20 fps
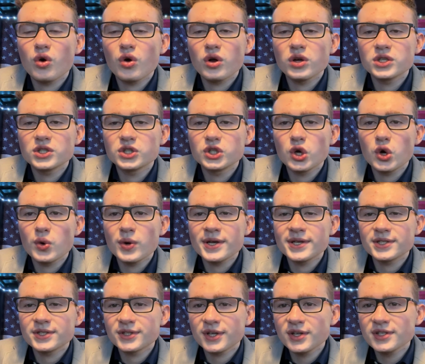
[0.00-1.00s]
So it
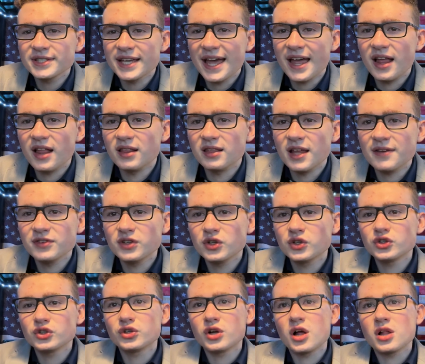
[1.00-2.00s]
starts at
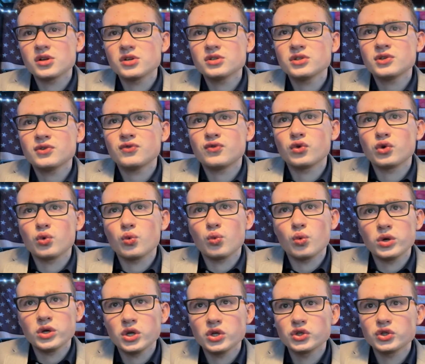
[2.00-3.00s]
$1,100 for
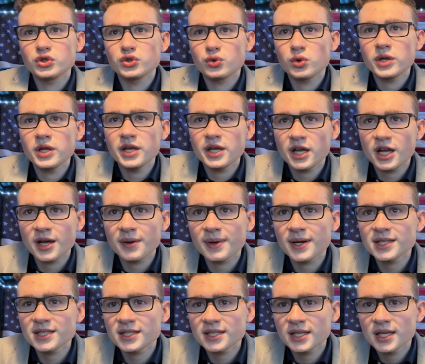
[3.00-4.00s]
128
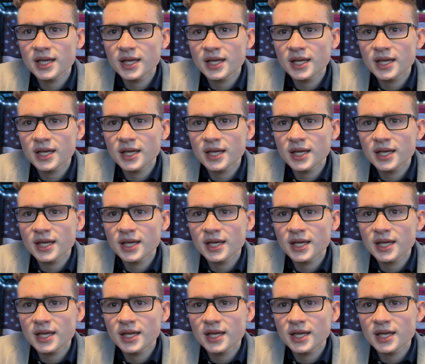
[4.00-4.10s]
gigabytes.